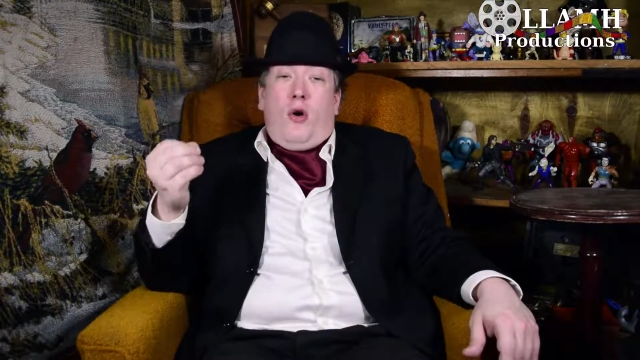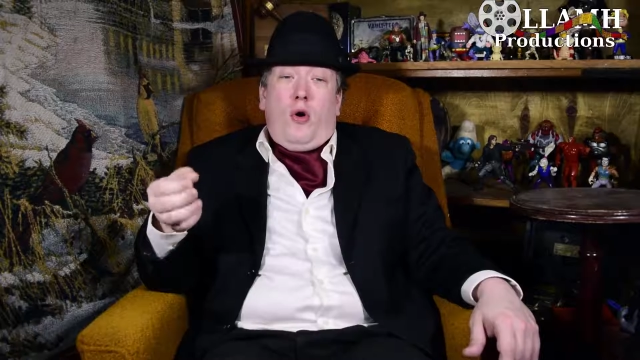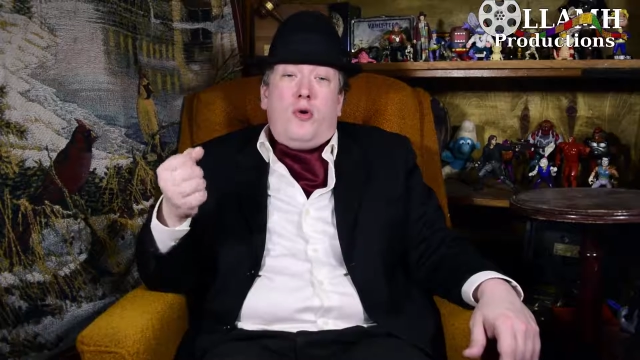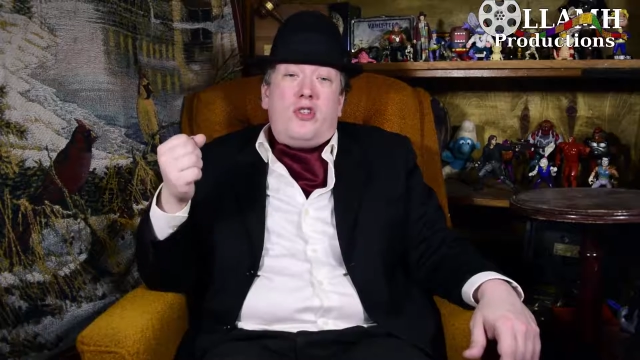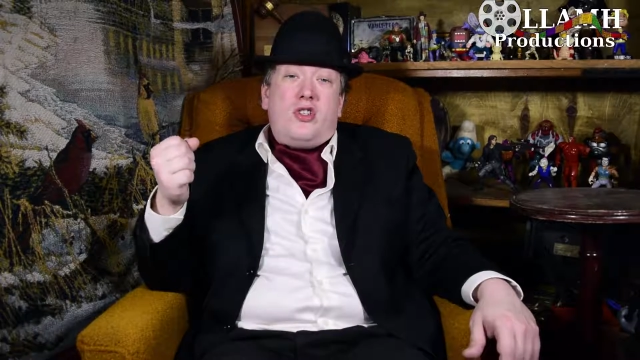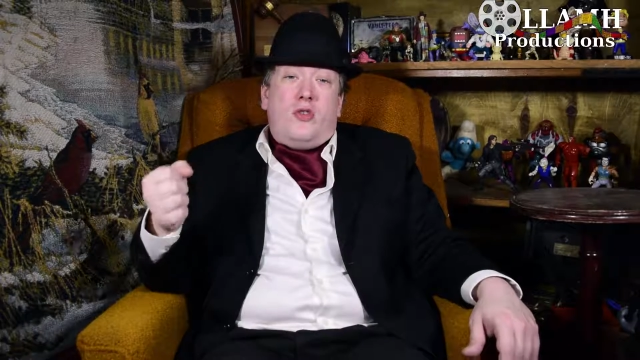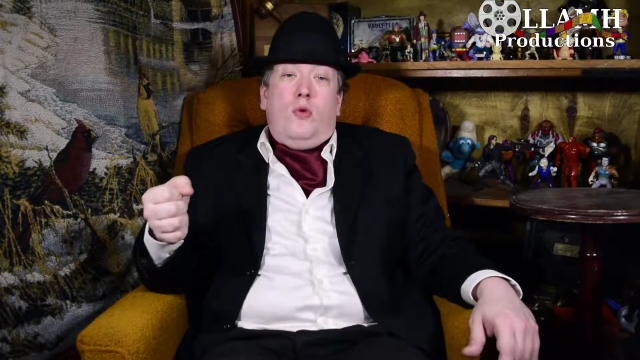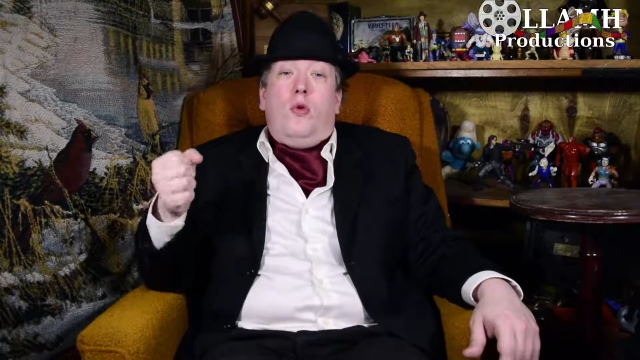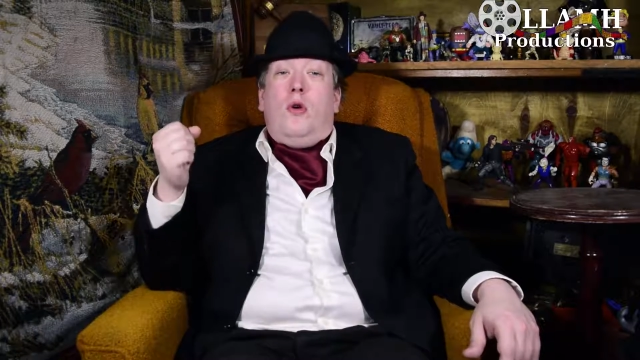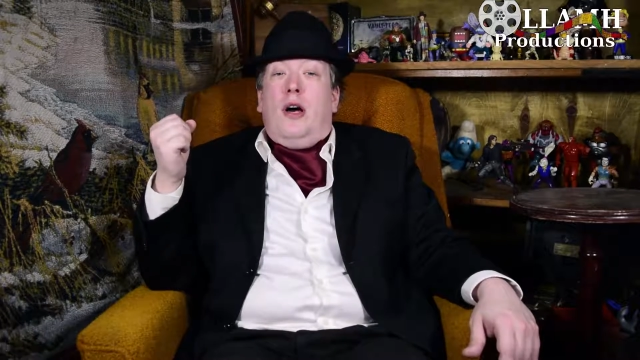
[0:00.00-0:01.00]

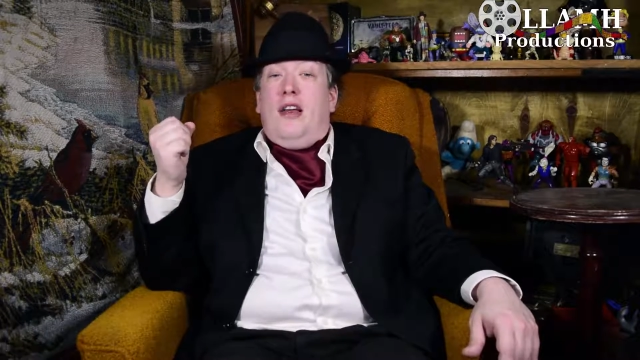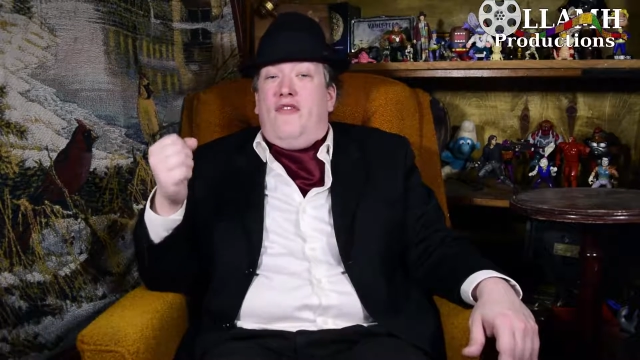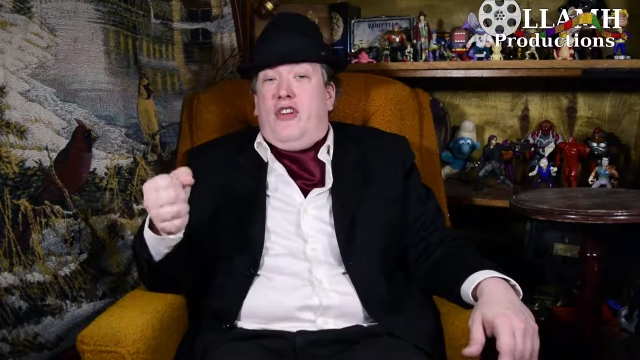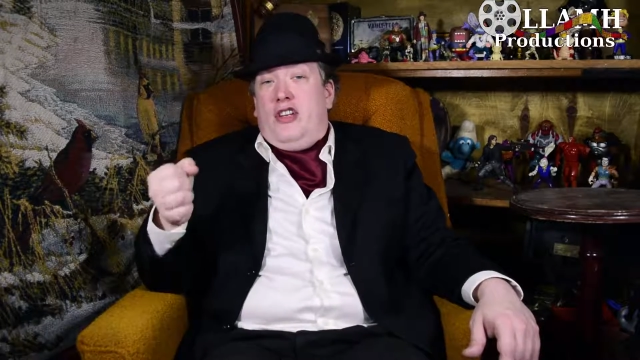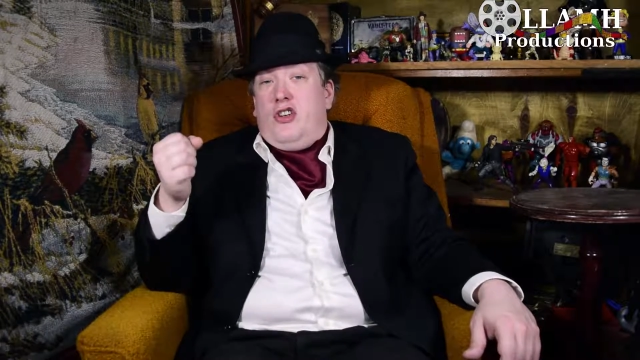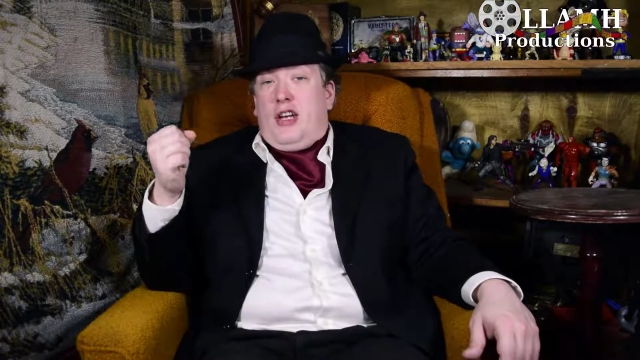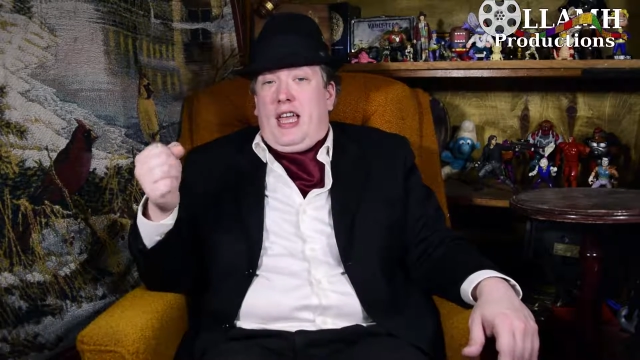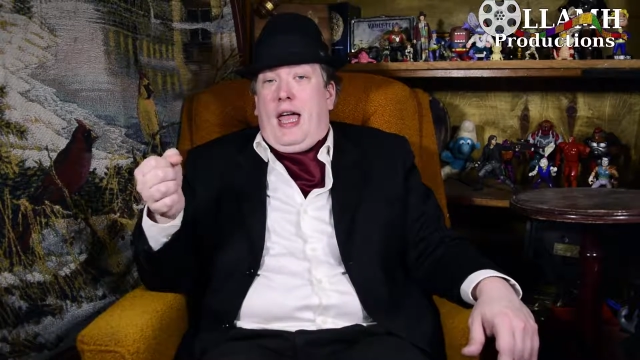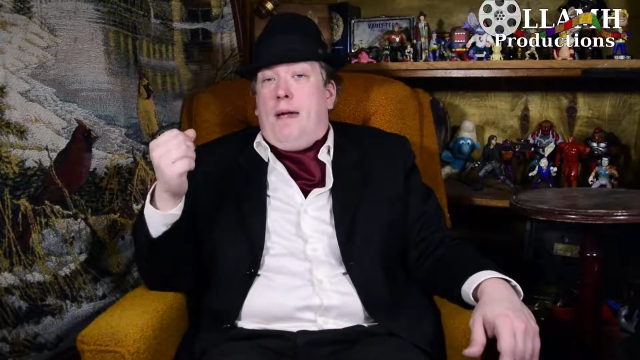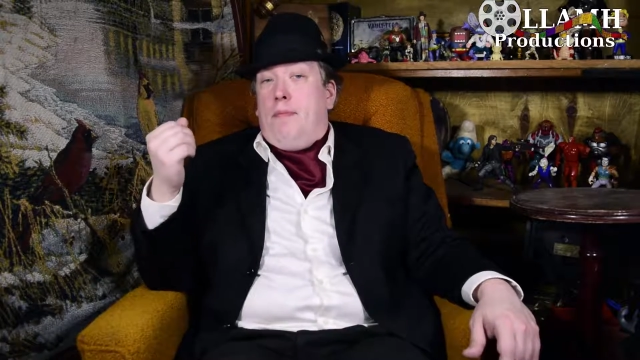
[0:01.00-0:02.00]
old-school adventure
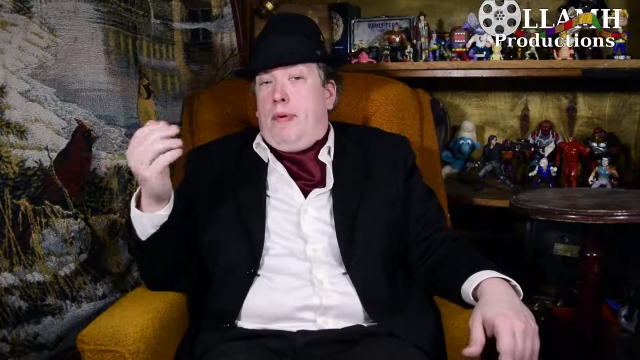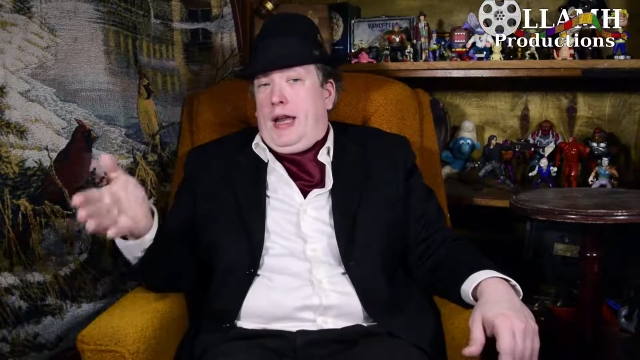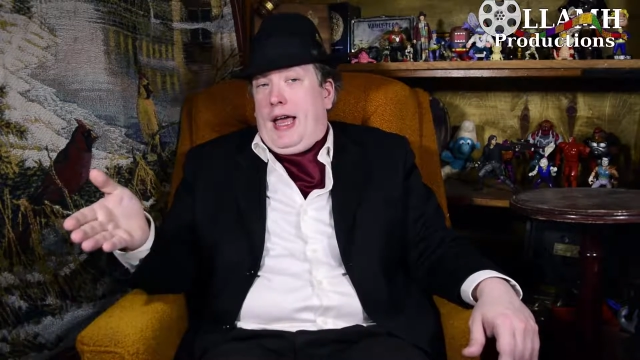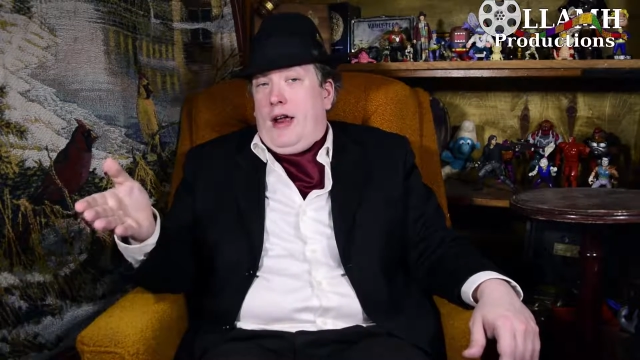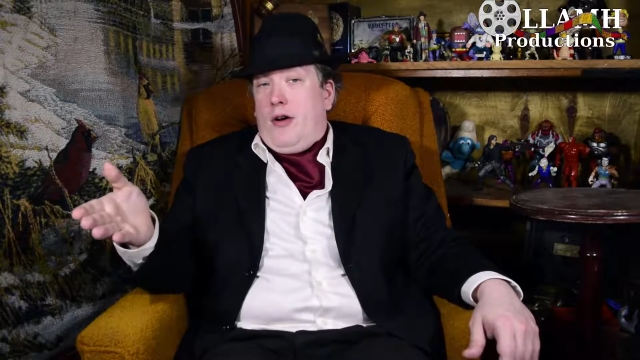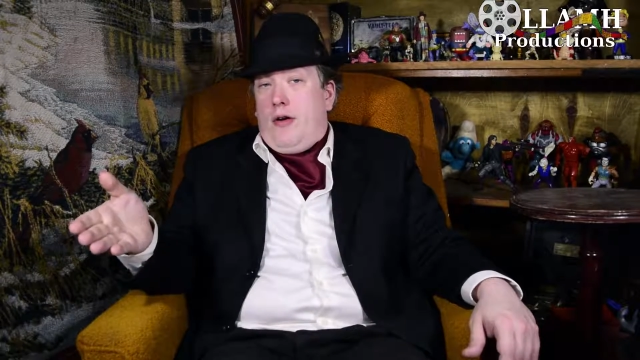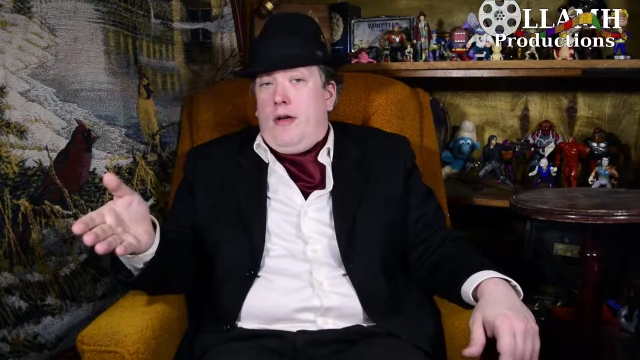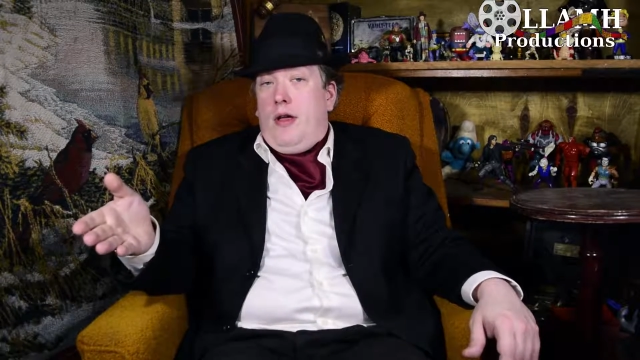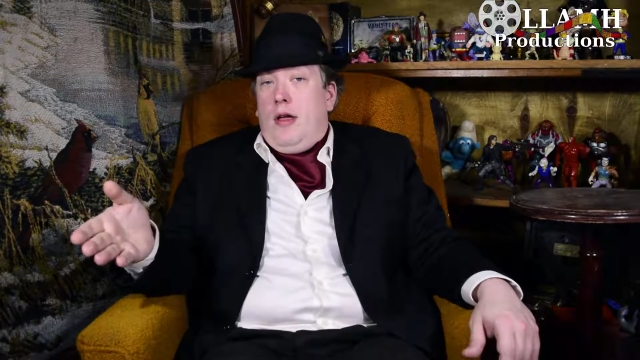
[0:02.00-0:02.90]
game player.